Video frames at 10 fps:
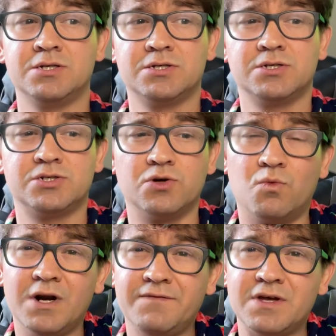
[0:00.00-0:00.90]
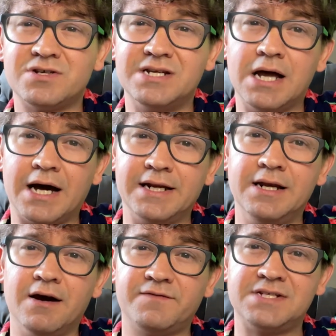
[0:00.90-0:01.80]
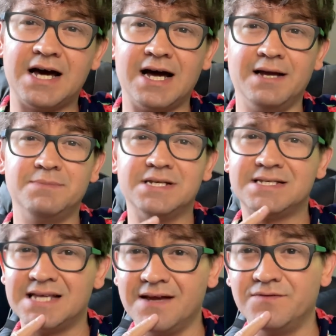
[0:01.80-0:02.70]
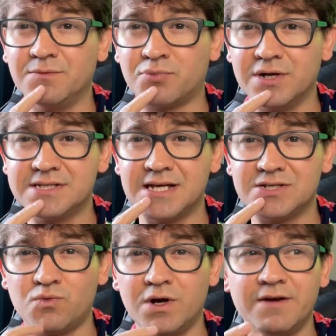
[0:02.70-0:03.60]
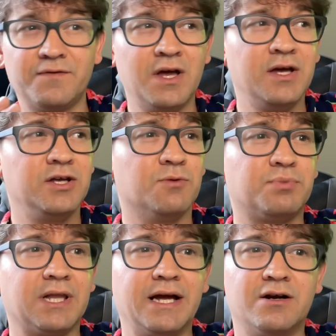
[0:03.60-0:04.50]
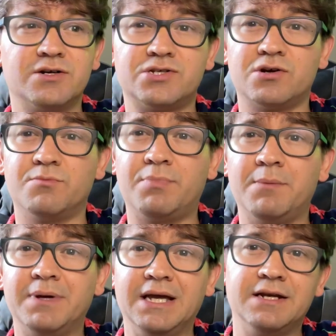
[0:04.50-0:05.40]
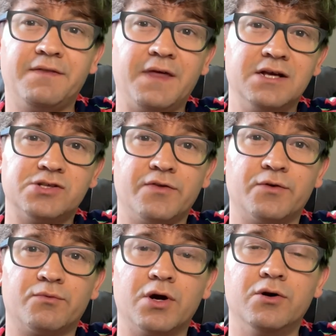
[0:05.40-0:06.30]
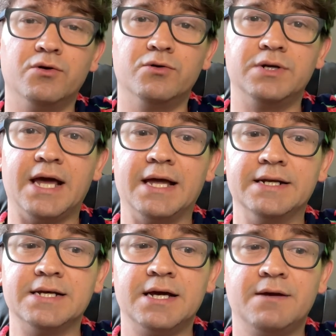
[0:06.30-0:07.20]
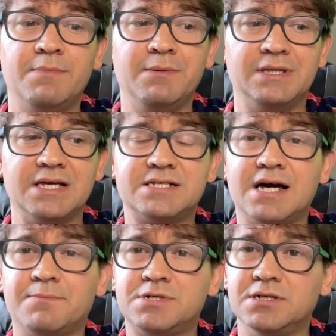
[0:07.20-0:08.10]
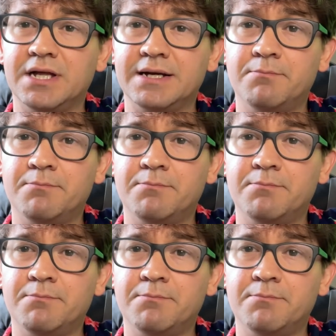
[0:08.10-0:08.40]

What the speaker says: So what if there's not enough time to save the princess? What if your players are bumping into things on the road and maybe they stop to